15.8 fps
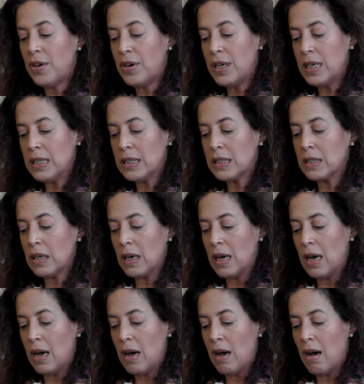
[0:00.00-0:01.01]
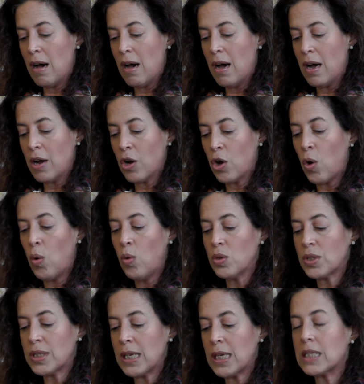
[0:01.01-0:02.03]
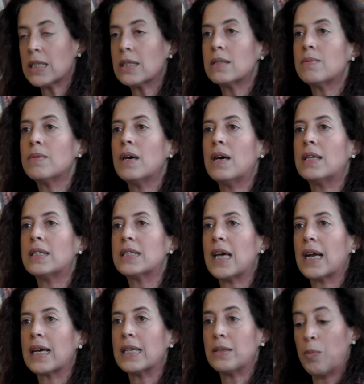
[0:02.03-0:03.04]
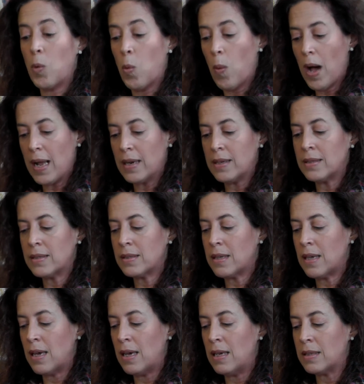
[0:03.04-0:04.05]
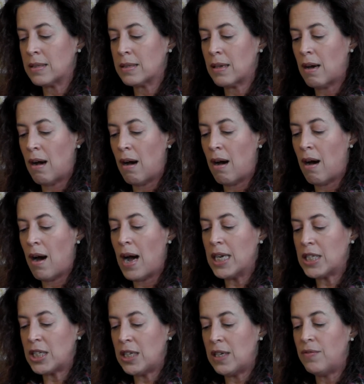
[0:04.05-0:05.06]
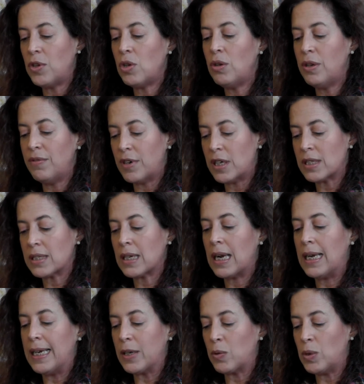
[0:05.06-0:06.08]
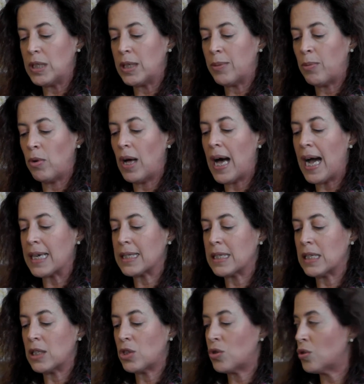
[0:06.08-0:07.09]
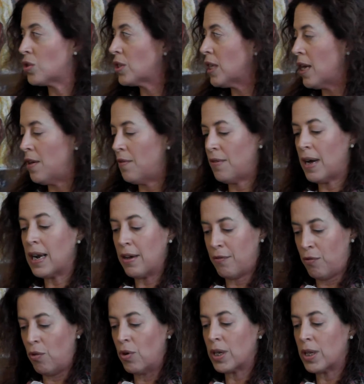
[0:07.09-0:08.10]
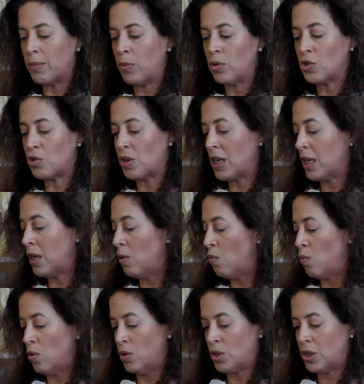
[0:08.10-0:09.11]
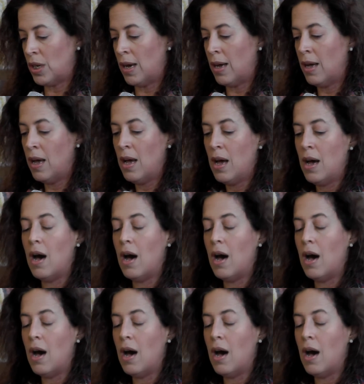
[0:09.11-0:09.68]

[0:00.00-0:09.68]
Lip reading: there is Goal 6 and Target 1 says achieve universal and equitable access to safe and affordable drinking water